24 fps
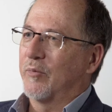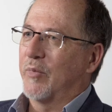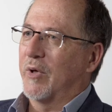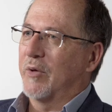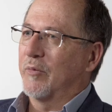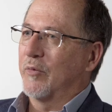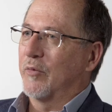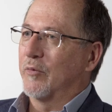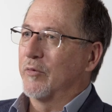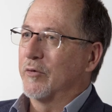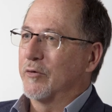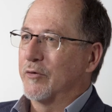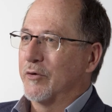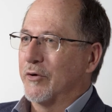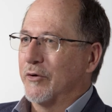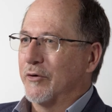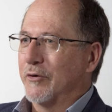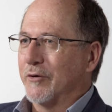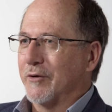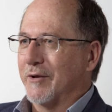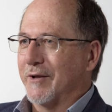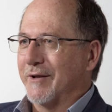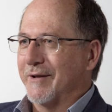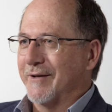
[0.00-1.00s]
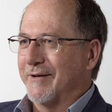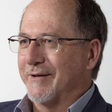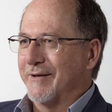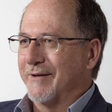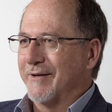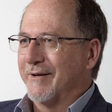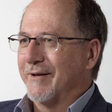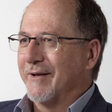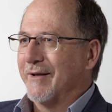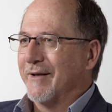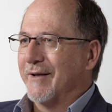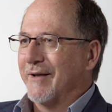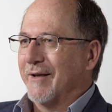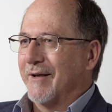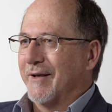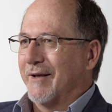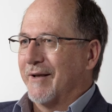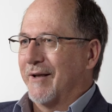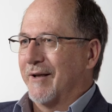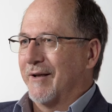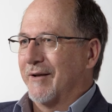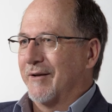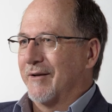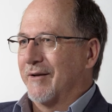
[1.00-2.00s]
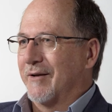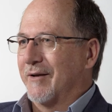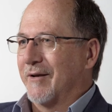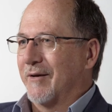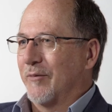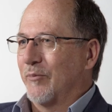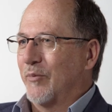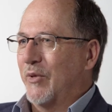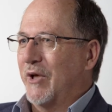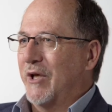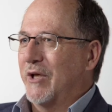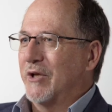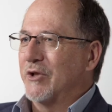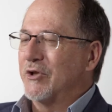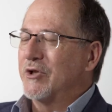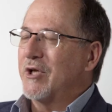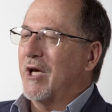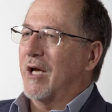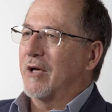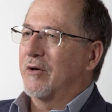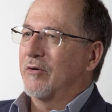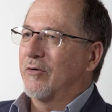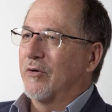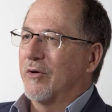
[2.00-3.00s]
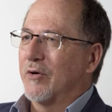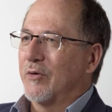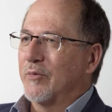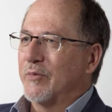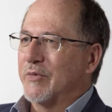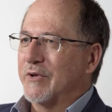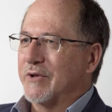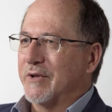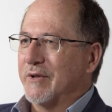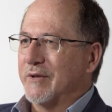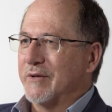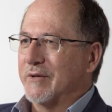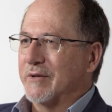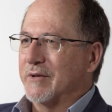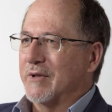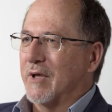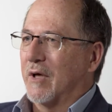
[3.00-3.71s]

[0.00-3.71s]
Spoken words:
and people will Google it and be in chat groups. And